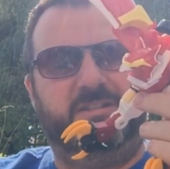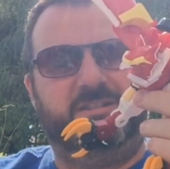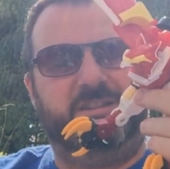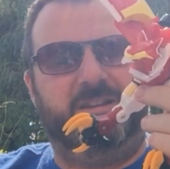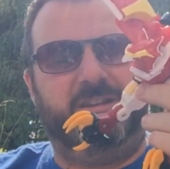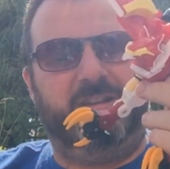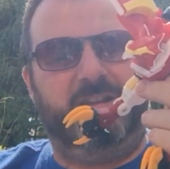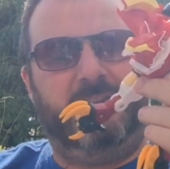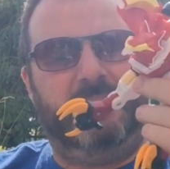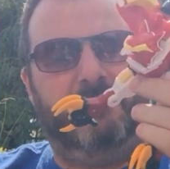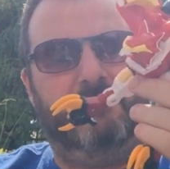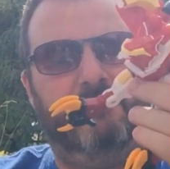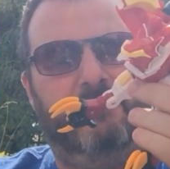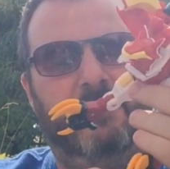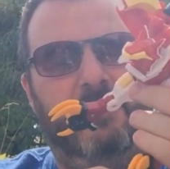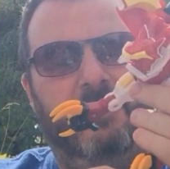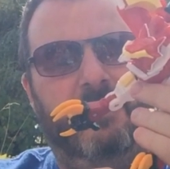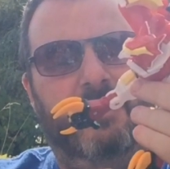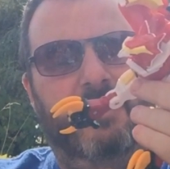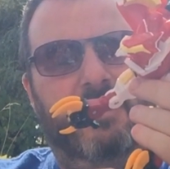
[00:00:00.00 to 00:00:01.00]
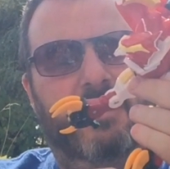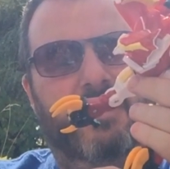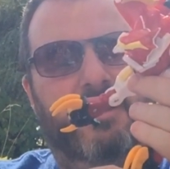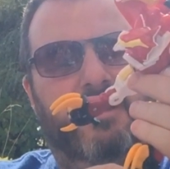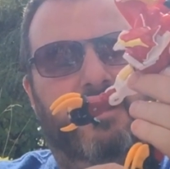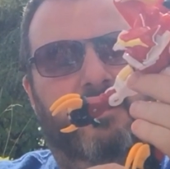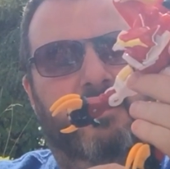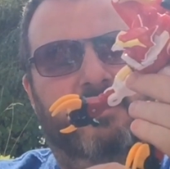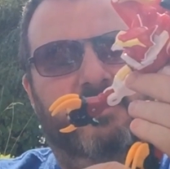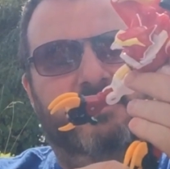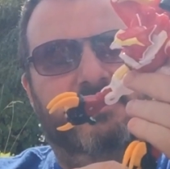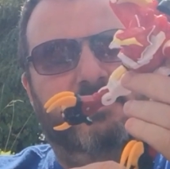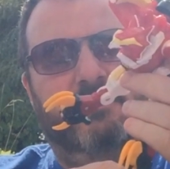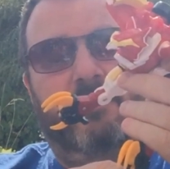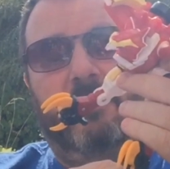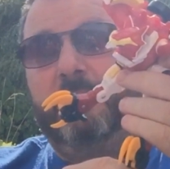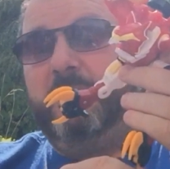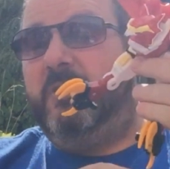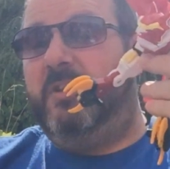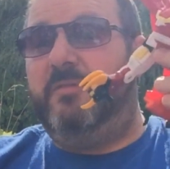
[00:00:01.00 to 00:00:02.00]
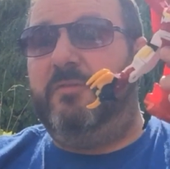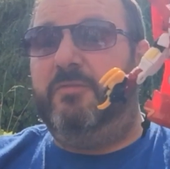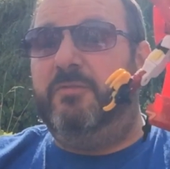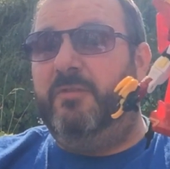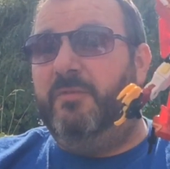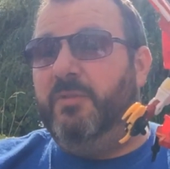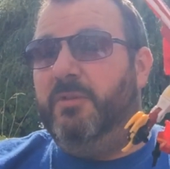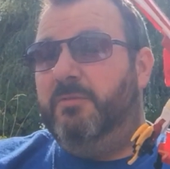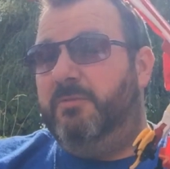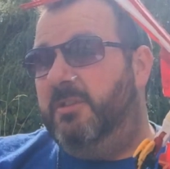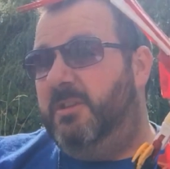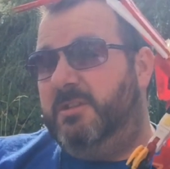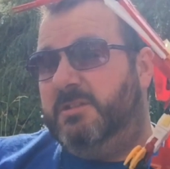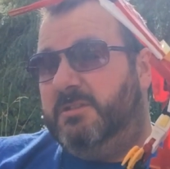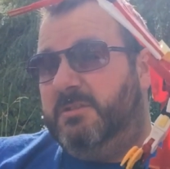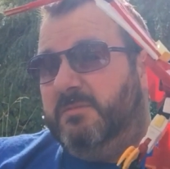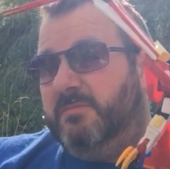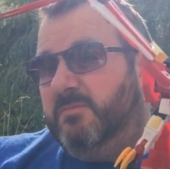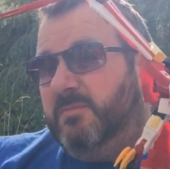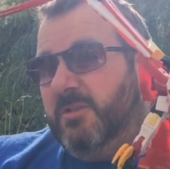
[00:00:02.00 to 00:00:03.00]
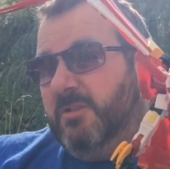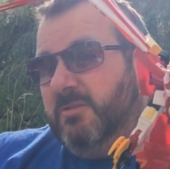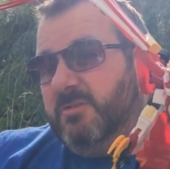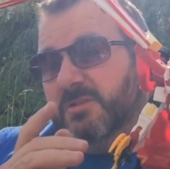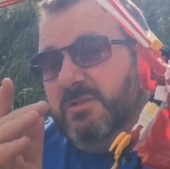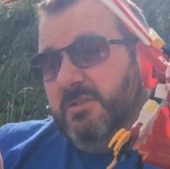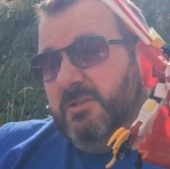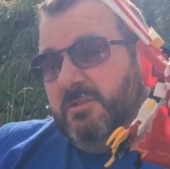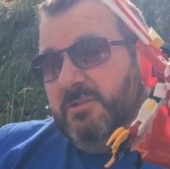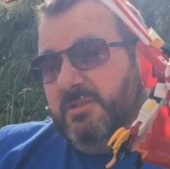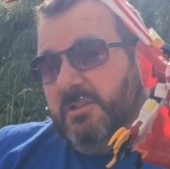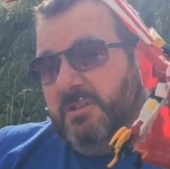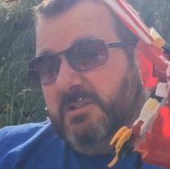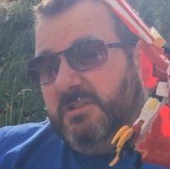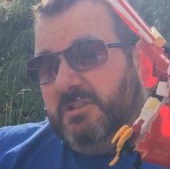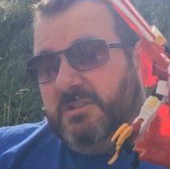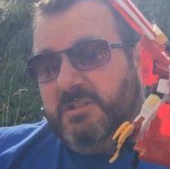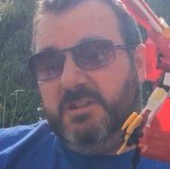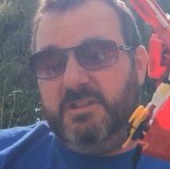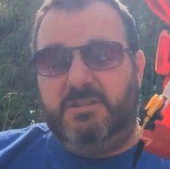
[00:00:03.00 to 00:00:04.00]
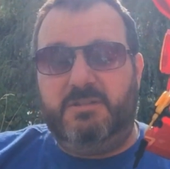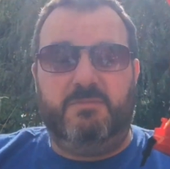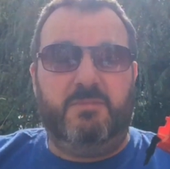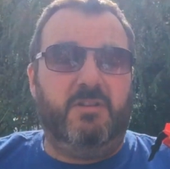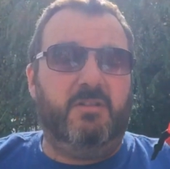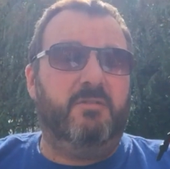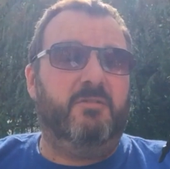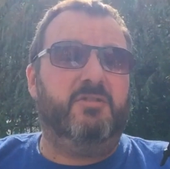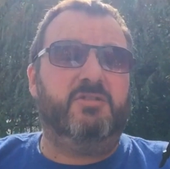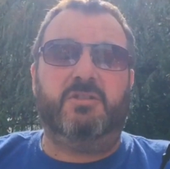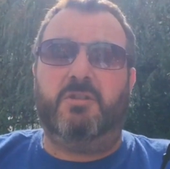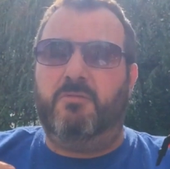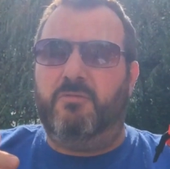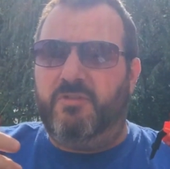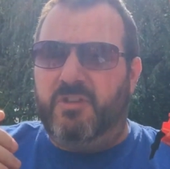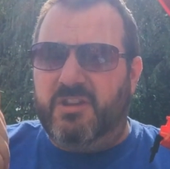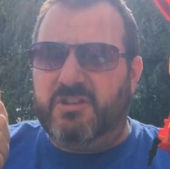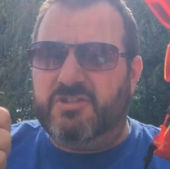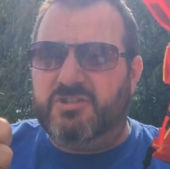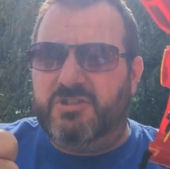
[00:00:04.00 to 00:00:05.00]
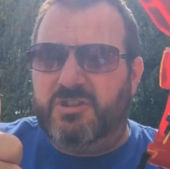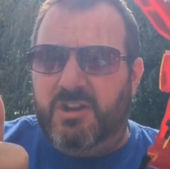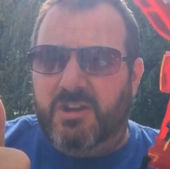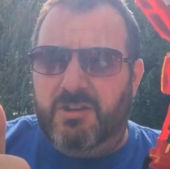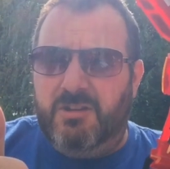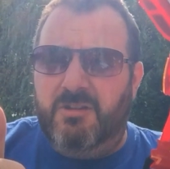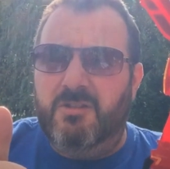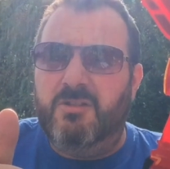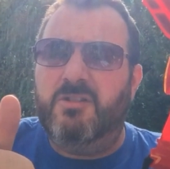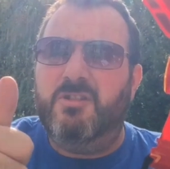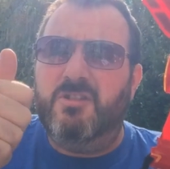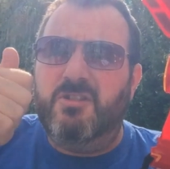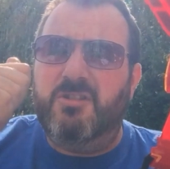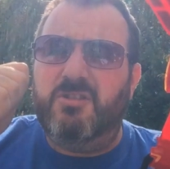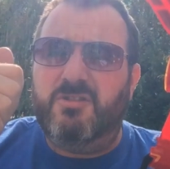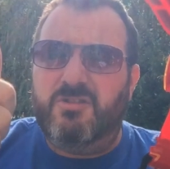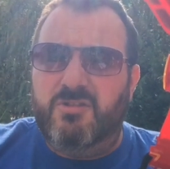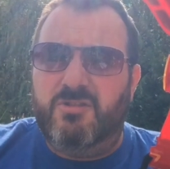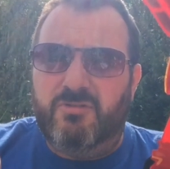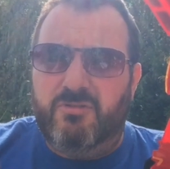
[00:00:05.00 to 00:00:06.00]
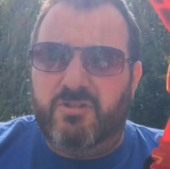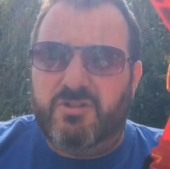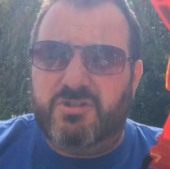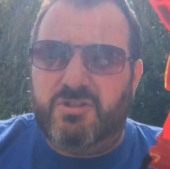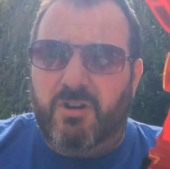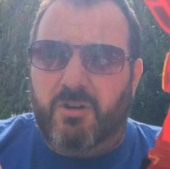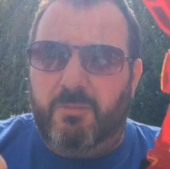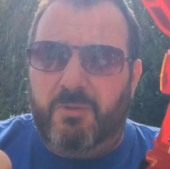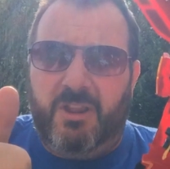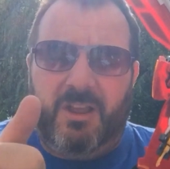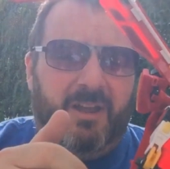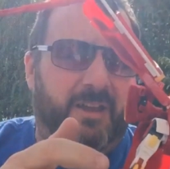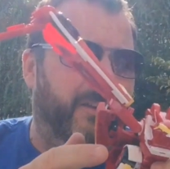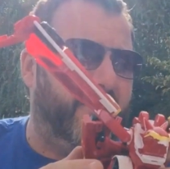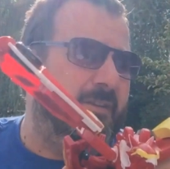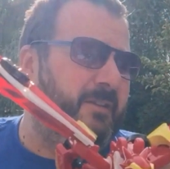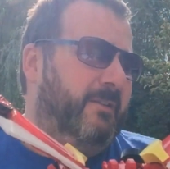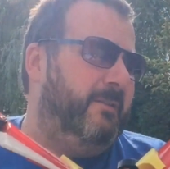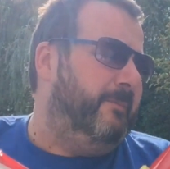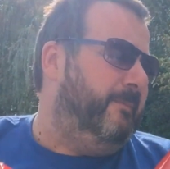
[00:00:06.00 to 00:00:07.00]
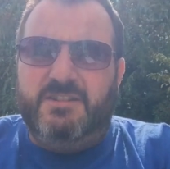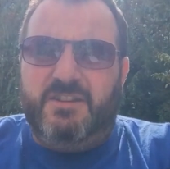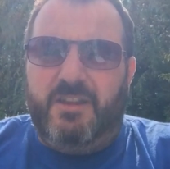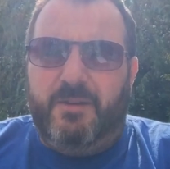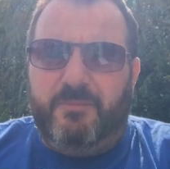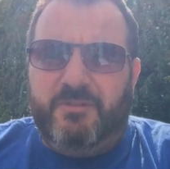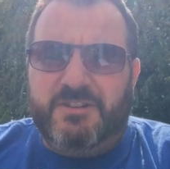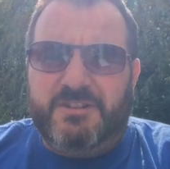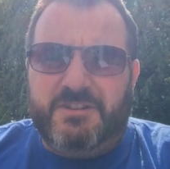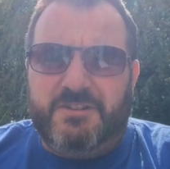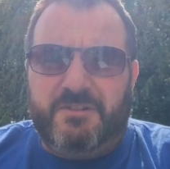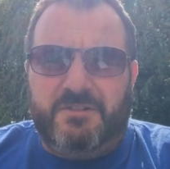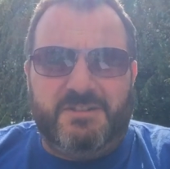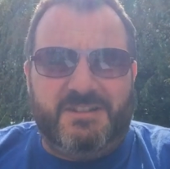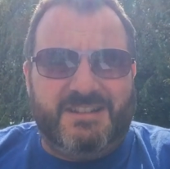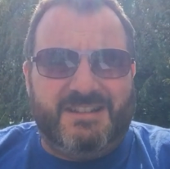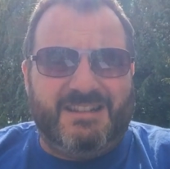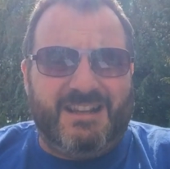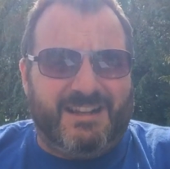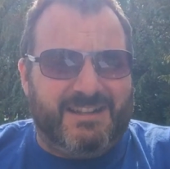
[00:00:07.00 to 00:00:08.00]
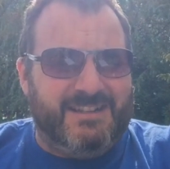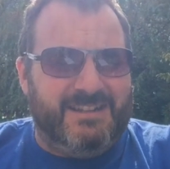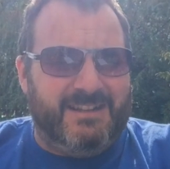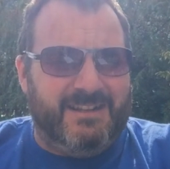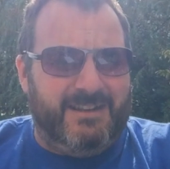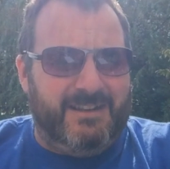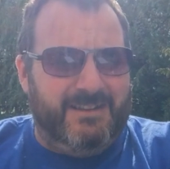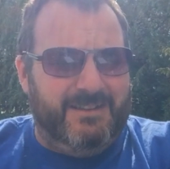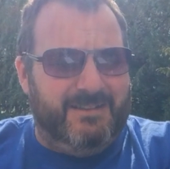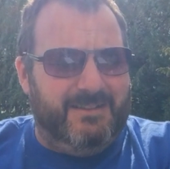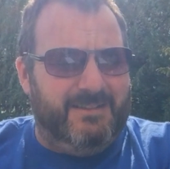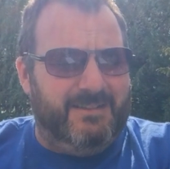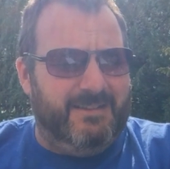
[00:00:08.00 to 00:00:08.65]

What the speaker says: I sent him, so I'm going to have to review this because Jason sent it me. So thanks, Jay. You're a top lad. So that brings us on to Saturday.